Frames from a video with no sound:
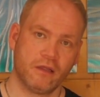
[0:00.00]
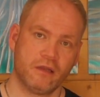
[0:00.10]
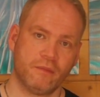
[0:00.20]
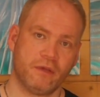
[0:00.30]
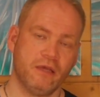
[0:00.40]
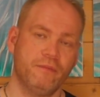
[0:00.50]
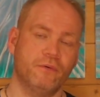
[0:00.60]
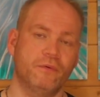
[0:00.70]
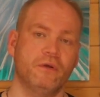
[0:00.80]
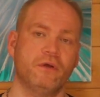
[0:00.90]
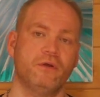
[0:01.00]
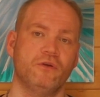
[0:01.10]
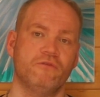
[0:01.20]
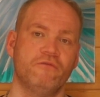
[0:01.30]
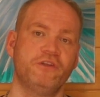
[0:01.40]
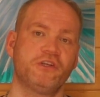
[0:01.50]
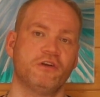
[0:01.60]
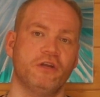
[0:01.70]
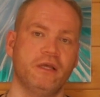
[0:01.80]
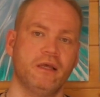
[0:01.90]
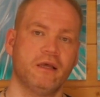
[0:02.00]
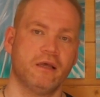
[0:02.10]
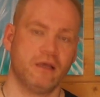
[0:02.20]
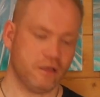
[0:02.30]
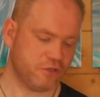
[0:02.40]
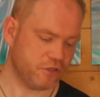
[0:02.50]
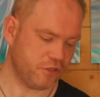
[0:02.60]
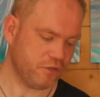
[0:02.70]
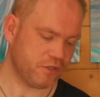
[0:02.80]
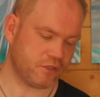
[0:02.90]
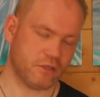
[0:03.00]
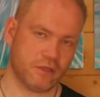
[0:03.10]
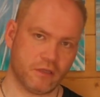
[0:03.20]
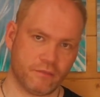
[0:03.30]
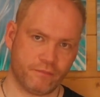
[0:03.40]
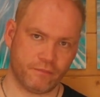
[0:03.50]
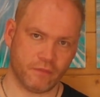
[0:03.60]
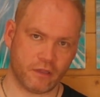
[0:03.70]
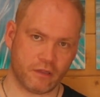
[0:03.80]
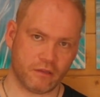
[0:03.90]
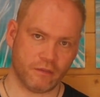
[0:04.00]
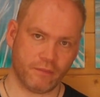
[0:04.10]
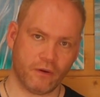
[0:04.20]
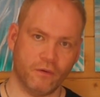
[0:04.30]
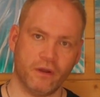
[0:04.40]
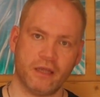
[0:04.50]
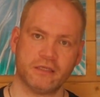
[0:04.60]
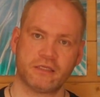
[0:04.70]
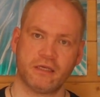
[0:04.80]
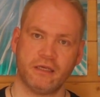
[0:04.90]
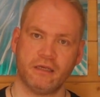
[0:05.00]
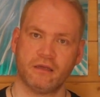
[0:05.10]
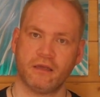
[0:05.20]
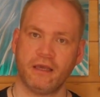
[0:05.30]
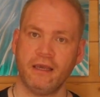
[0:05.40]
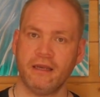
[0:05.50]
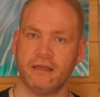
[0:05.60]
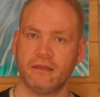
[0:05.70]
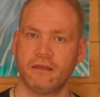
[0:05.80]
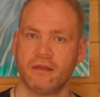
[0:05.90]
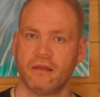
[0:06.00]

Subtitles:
the people who originally introduced the bowl as a healing